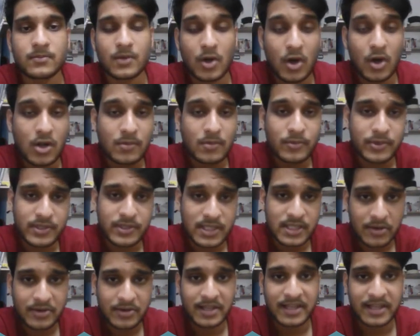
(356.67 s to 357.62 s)
Almost
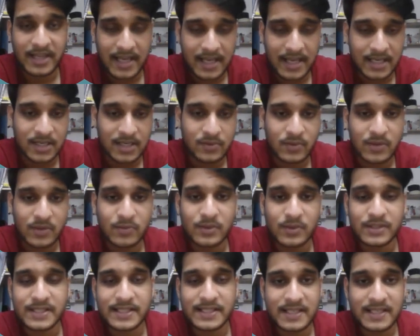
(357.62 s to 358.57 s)
nearing the end, we will
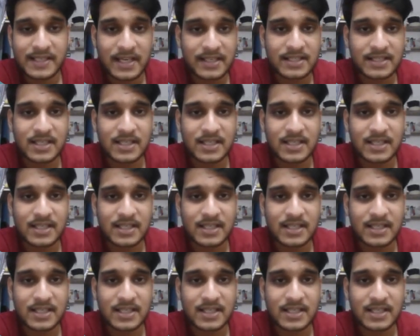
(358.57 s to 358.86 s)
discuss